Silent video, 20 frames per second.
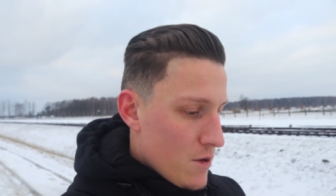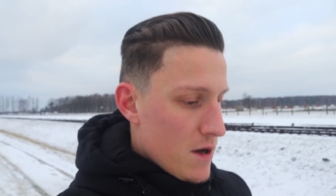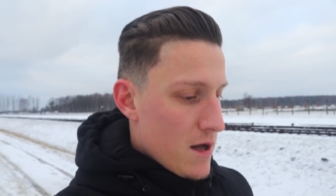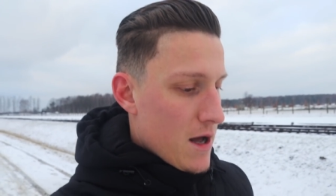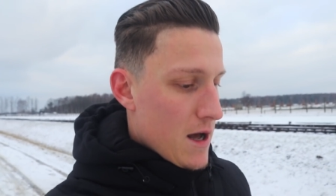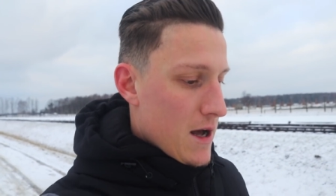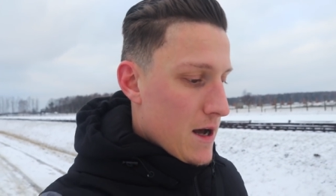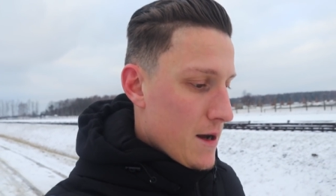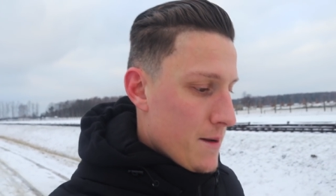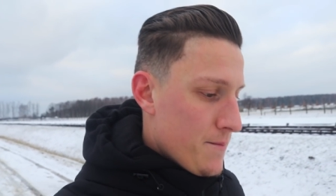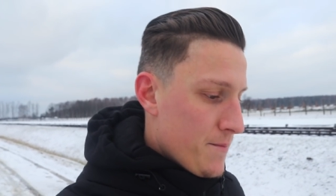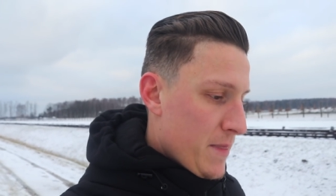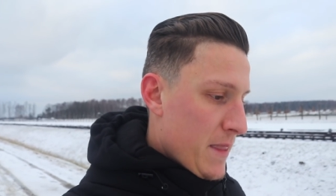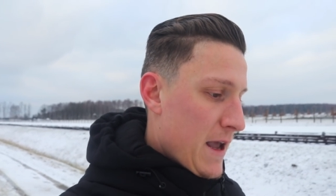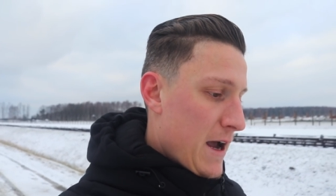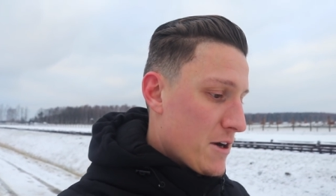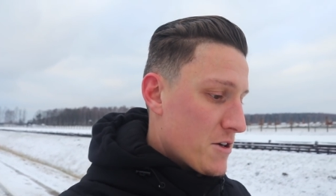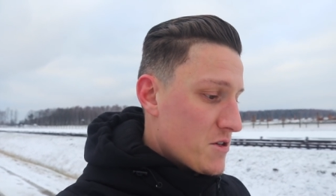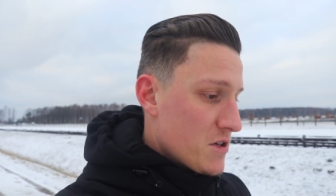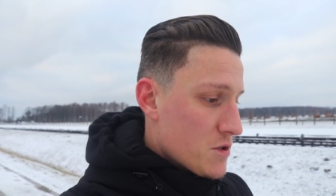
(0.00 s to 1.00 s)

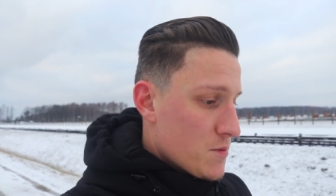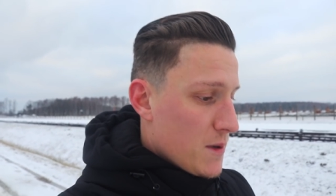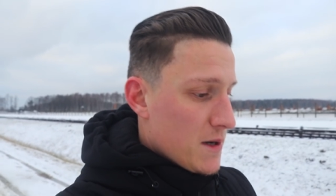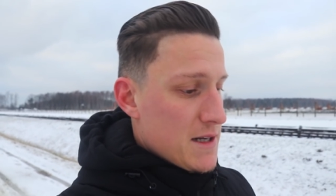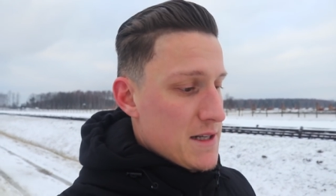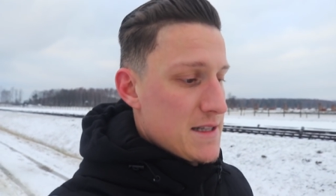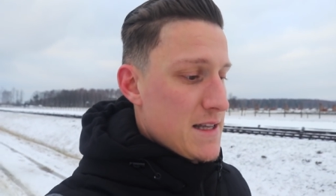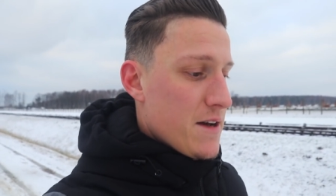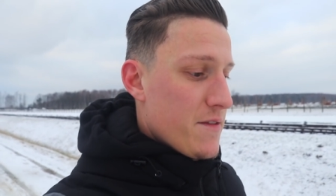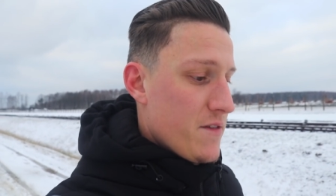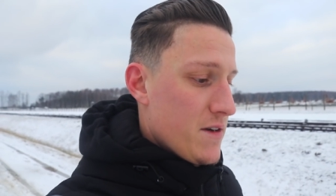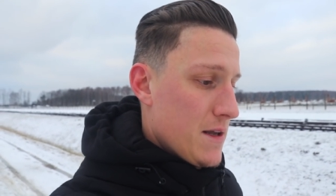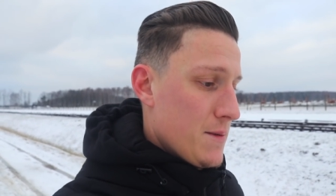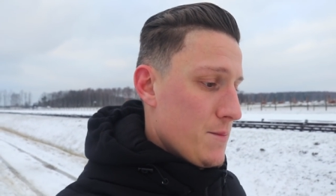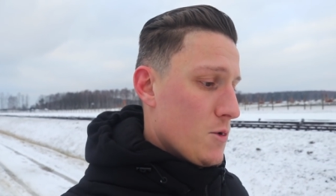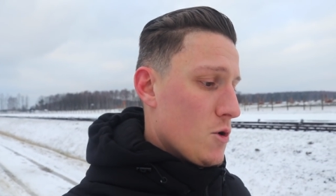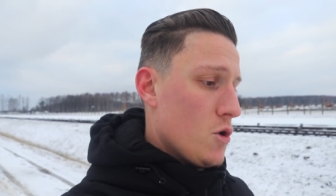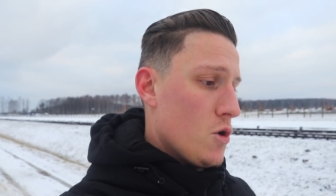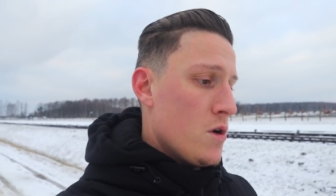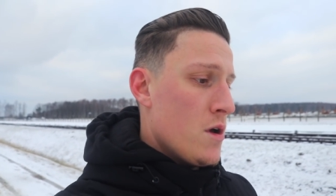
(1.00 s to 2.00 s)
Auschwitz 1 is definitely
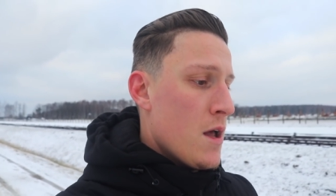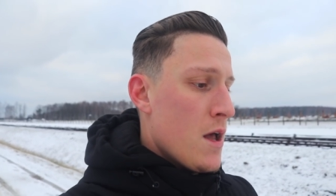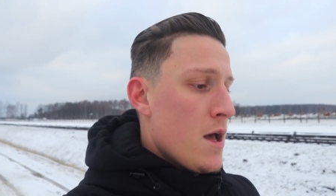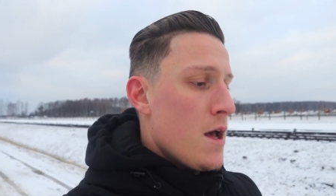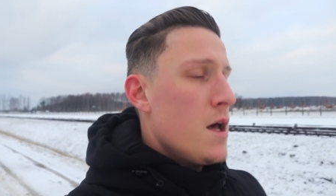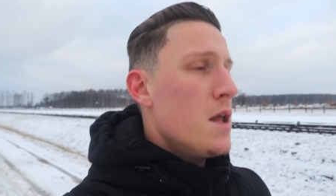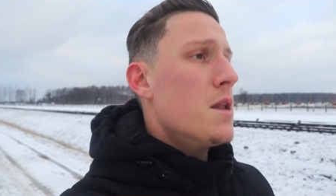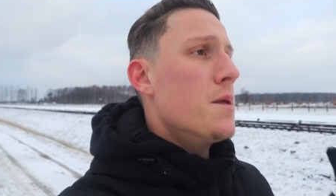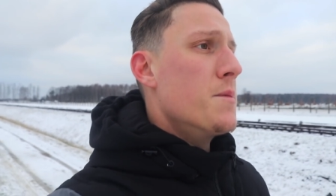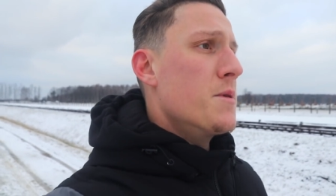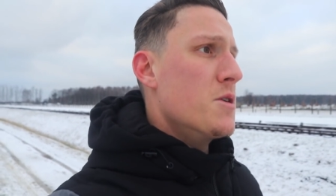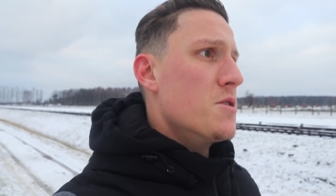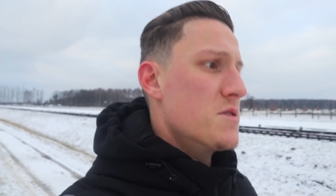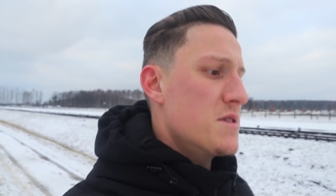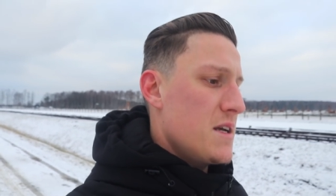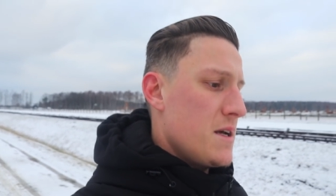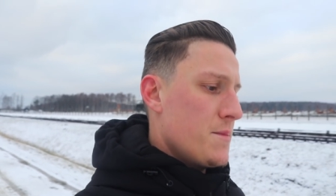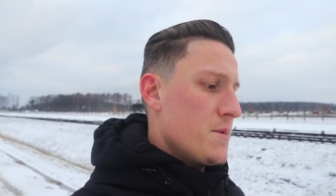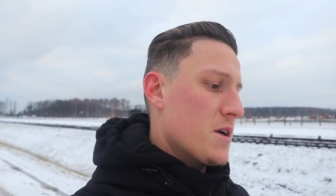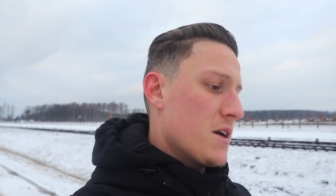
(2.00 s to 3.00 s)
more of a
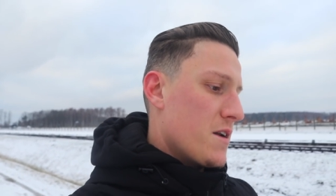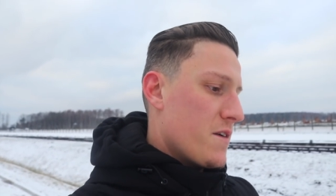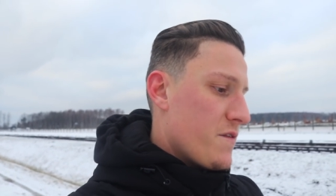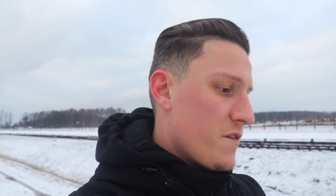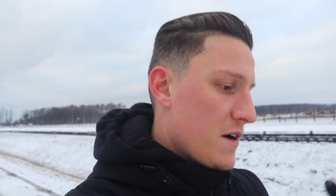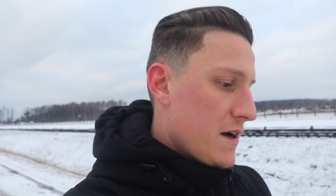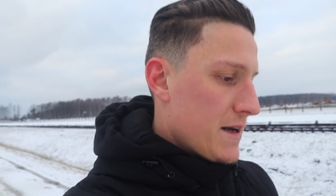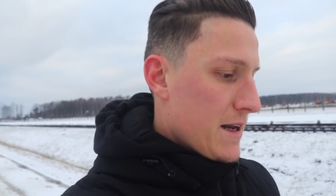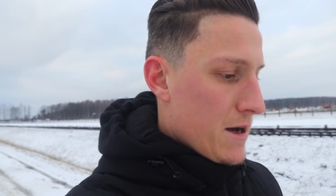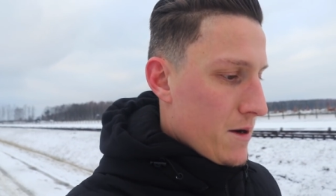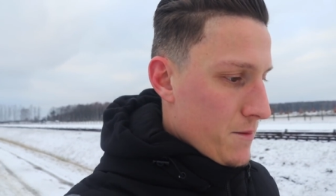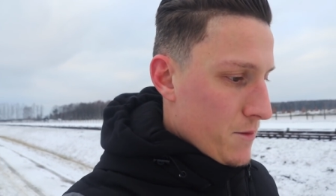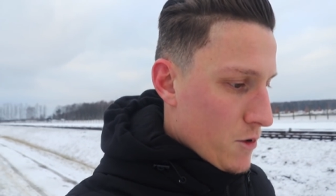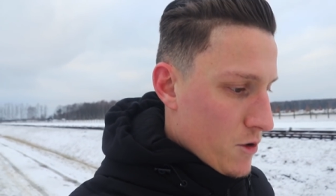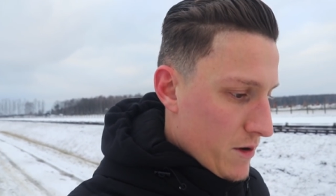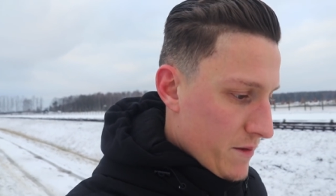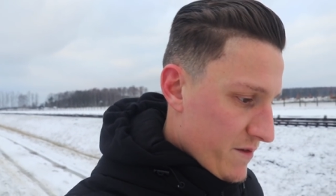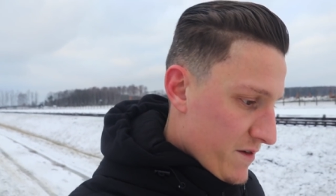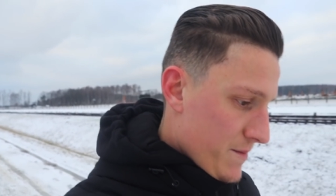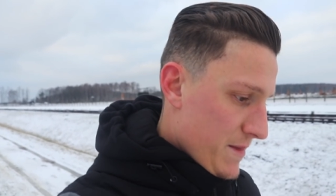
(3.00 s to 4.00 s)
museum, you're going to find out
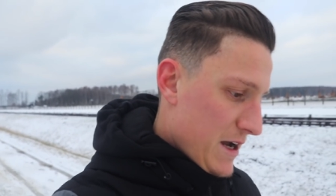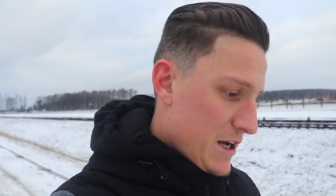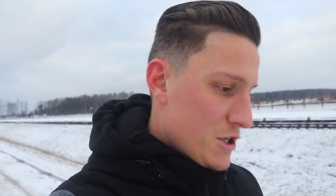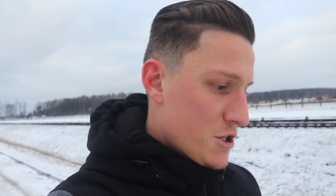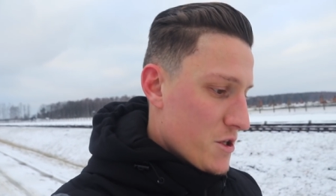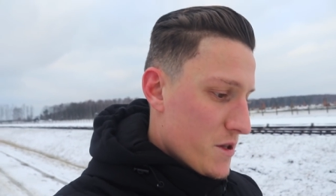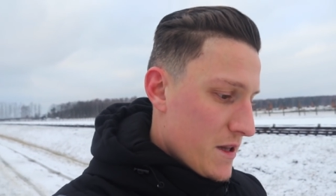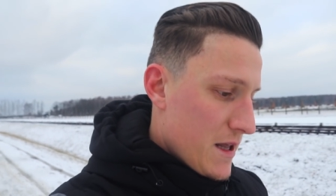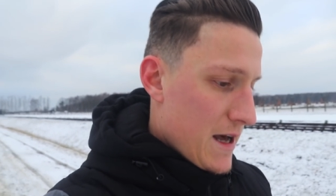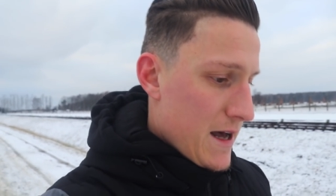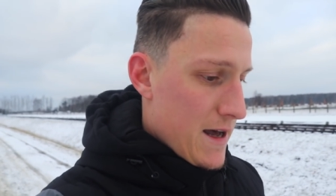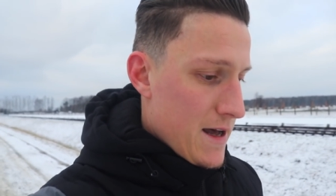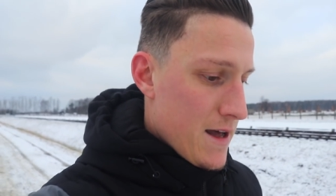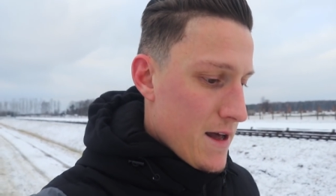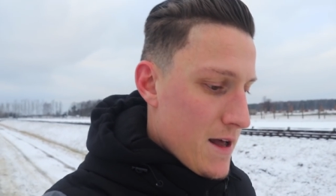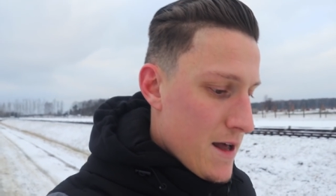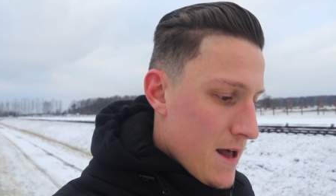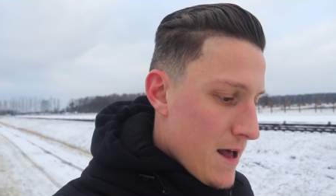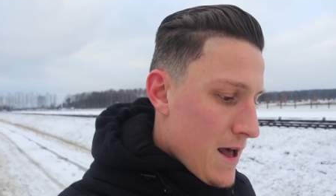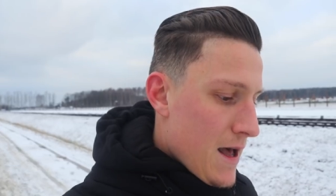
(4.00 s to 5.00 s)
more information there,
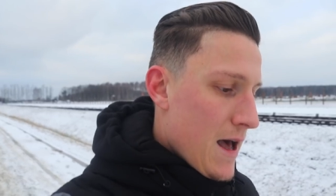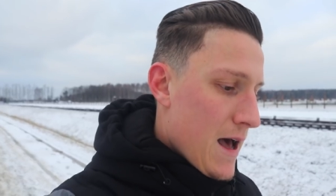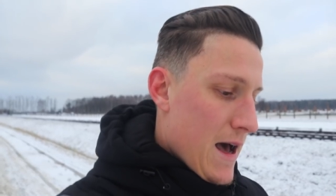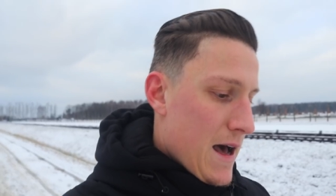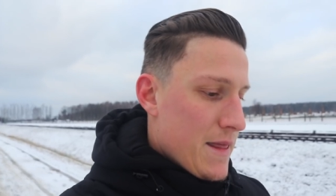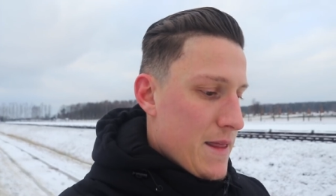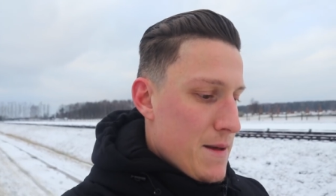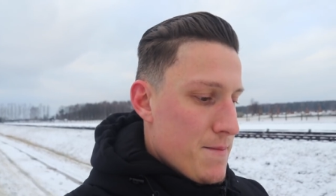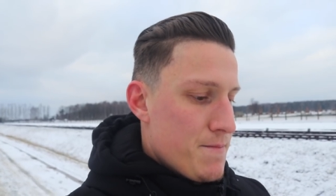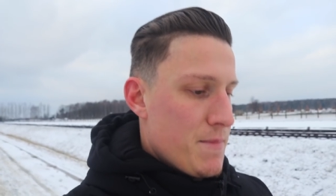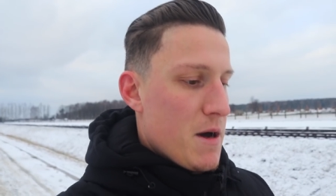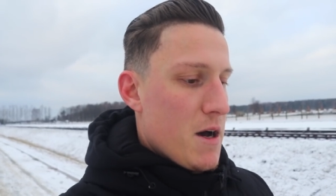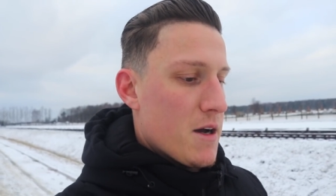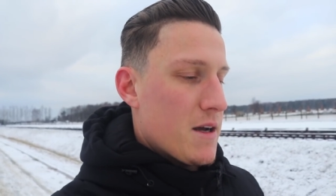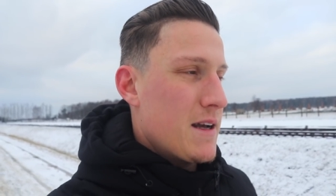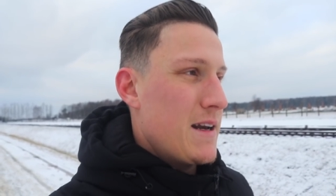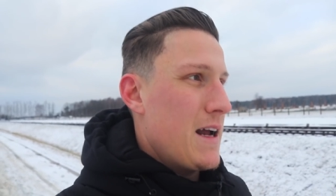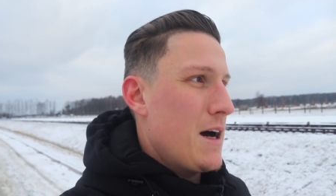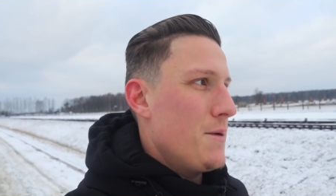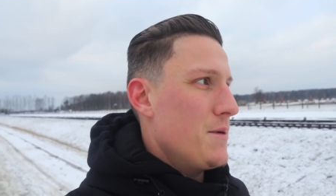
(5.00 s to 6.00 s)
and then
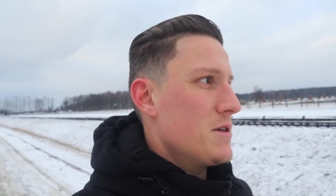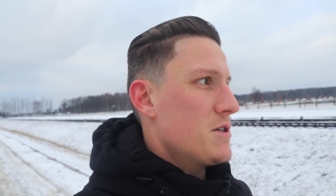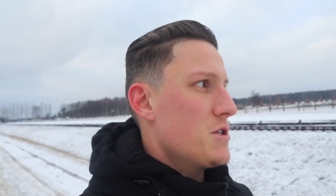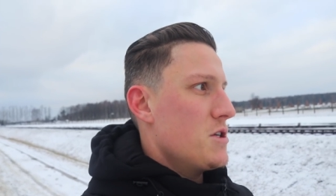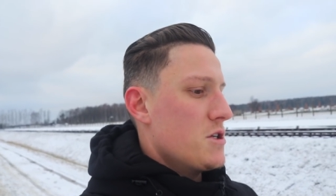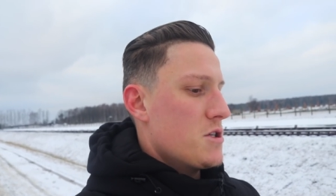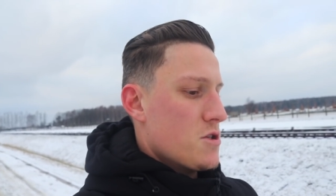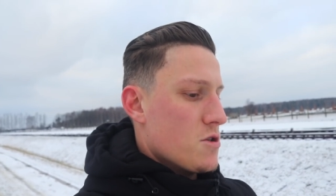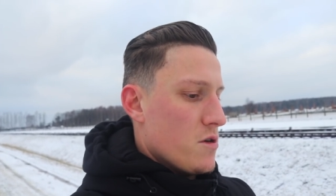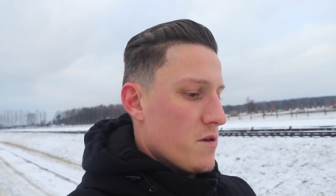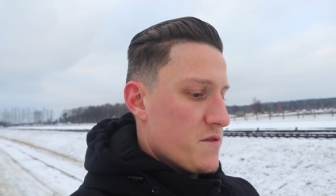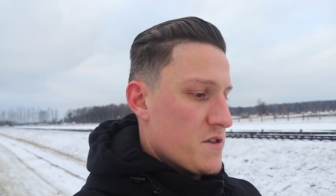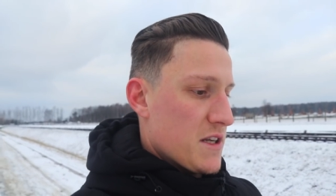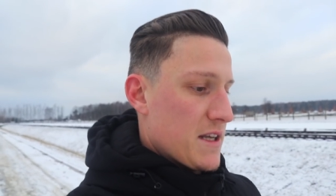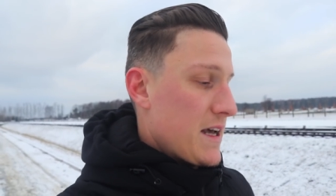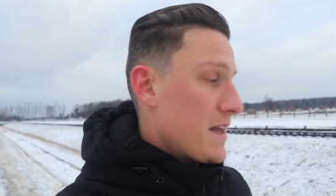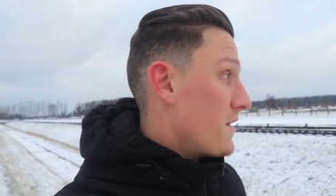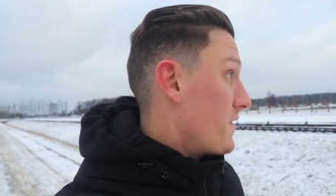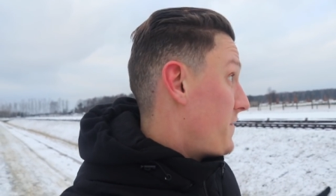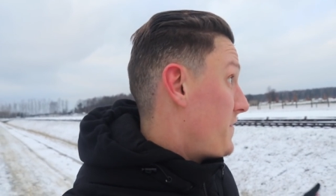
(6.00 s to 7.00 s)
Birkenau is just sort of to
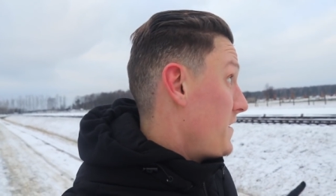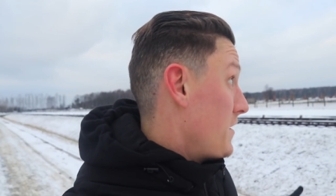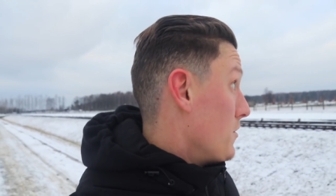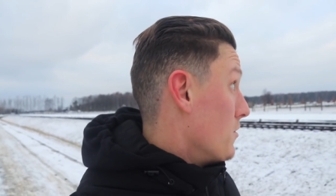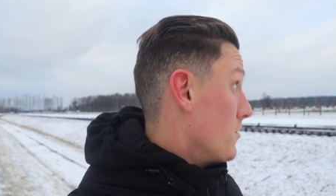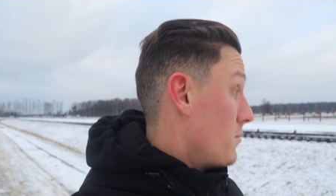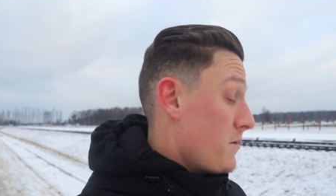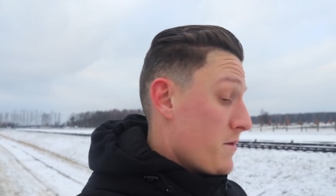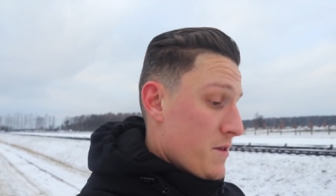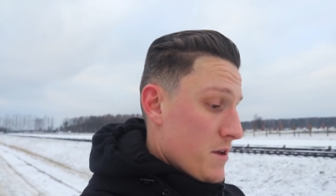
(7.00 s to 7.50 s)
get the feel,